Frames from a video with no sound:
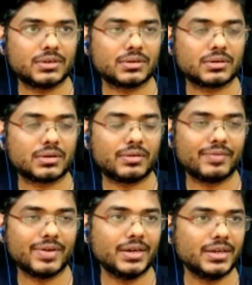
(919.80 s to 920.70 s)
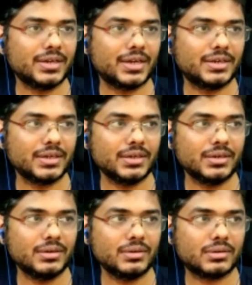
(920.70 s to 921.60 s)

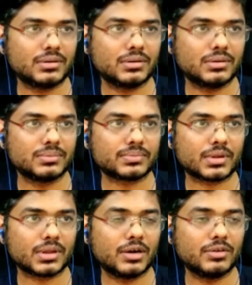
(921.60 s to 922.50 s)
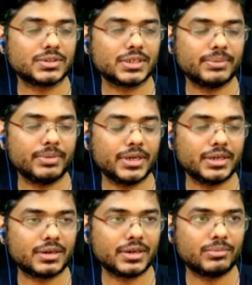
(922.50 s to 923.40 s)
2018, I wasn't
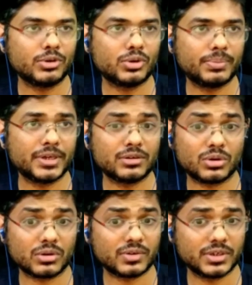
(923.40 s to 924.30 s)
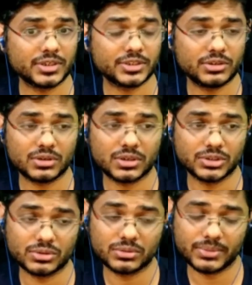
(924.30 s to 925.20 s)
immediately able to pay a lot of
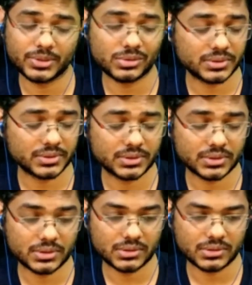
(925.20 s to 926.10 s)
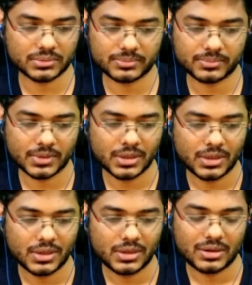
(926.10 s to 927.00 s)
attention to Arjun because
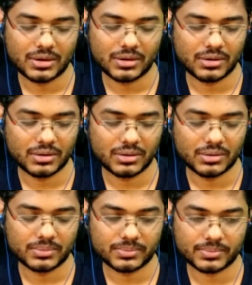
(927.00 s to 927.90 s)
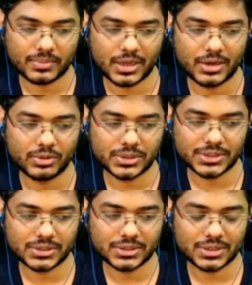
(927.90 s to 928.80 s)
I
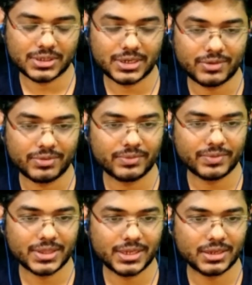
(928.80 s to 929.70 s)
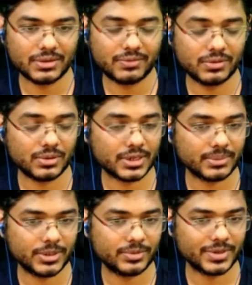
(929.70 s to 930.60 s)
was traveling with Nihal full
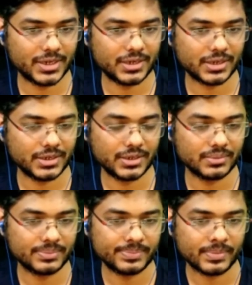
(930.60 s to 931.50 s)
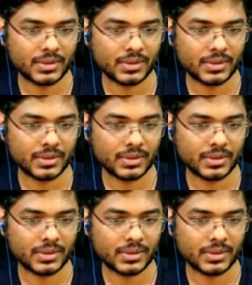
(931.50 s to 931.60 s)
time in 2019.